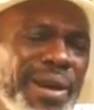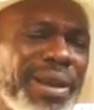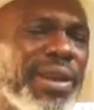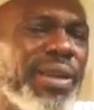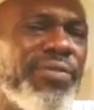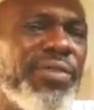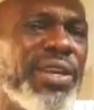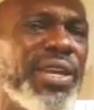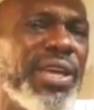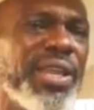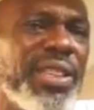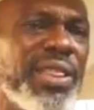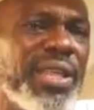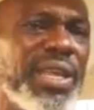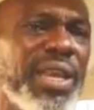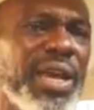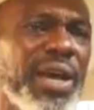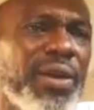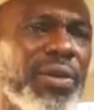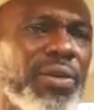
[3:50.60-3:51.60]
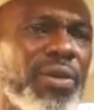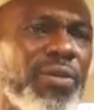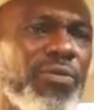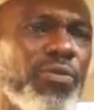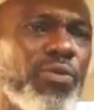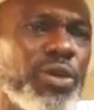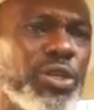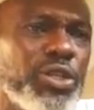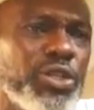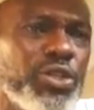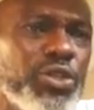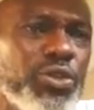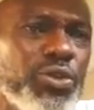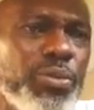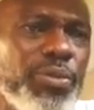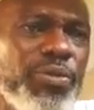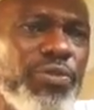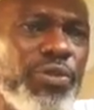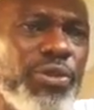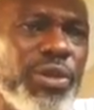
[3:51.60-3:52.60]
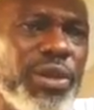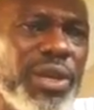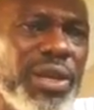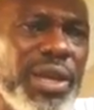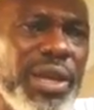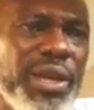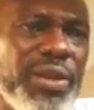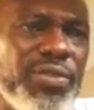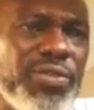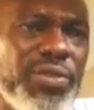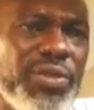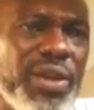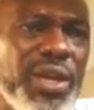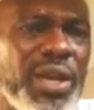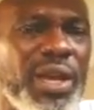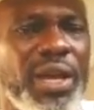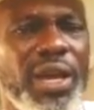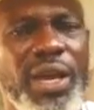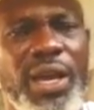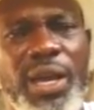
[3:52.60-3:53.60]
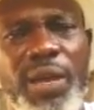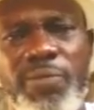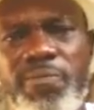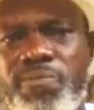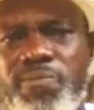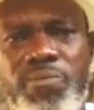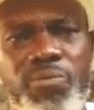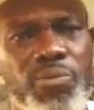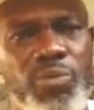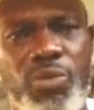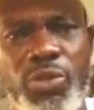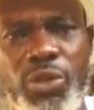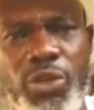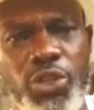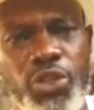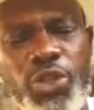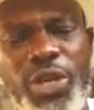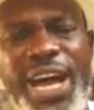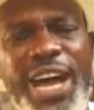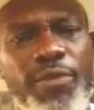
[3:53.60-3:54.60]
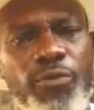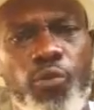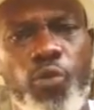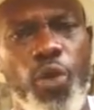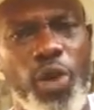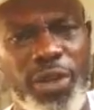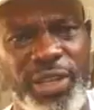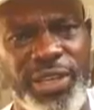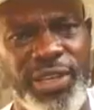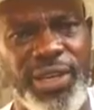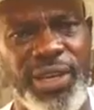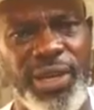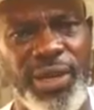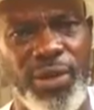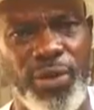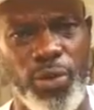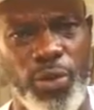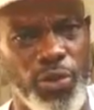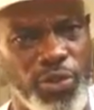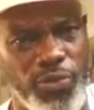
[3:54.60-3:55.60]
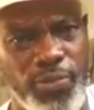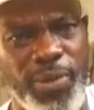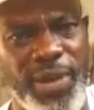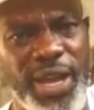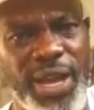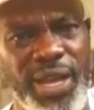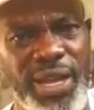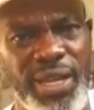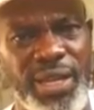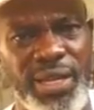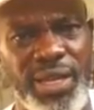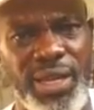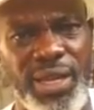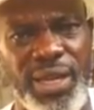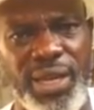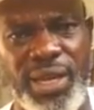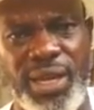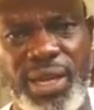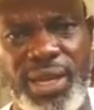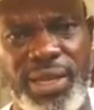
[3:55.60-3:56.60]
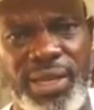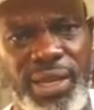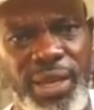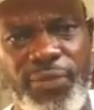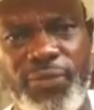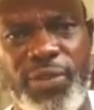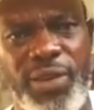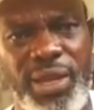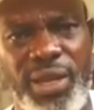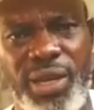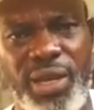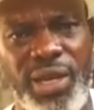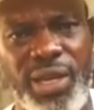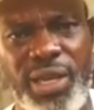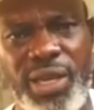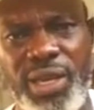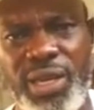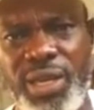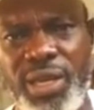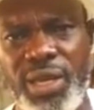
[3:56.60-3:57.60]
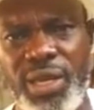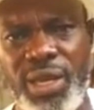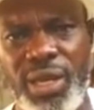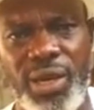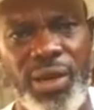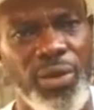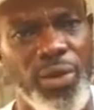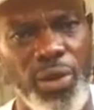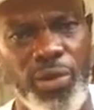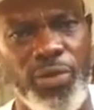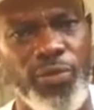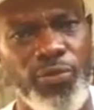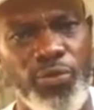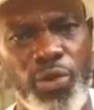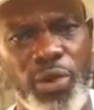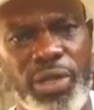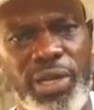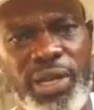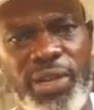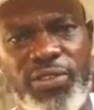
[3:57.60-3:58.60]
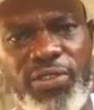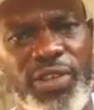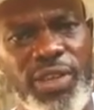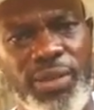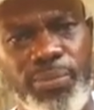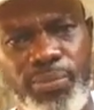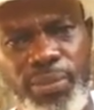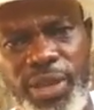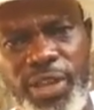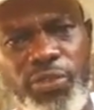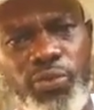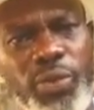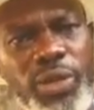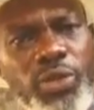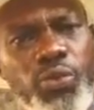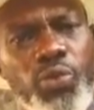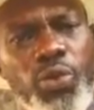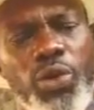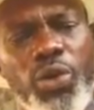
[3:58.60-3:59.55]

I leaving anything out of what you should do before your cleanse? You should have water close by, definitely. A lot of water is the best way to